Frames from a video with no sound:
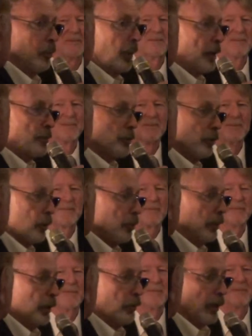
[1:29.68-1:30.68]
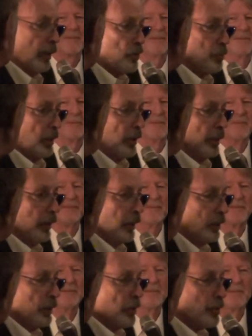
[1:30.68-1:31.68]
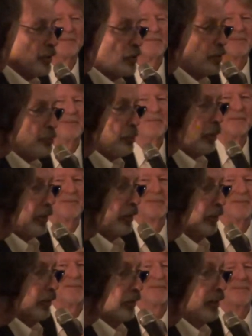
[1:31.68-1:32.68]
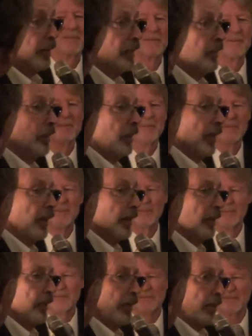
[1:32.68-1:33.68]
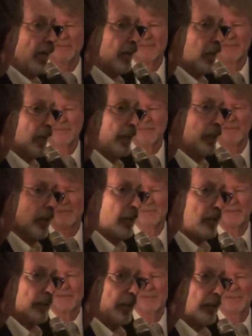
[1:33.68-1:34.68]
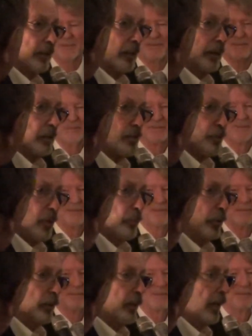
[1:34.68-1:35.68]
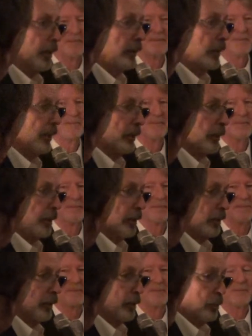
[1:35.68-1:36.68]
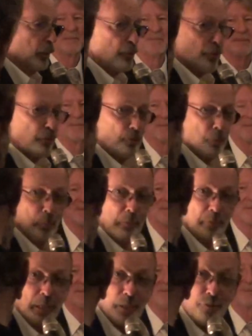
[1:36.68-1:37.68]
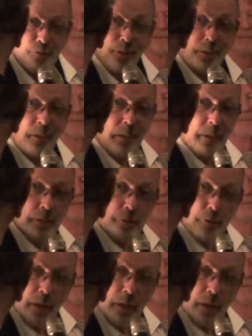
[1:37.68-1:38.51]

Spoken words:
about you can be transmitted in just a sparkle. And that light, I think, somewhere down in there in the immune system of us is an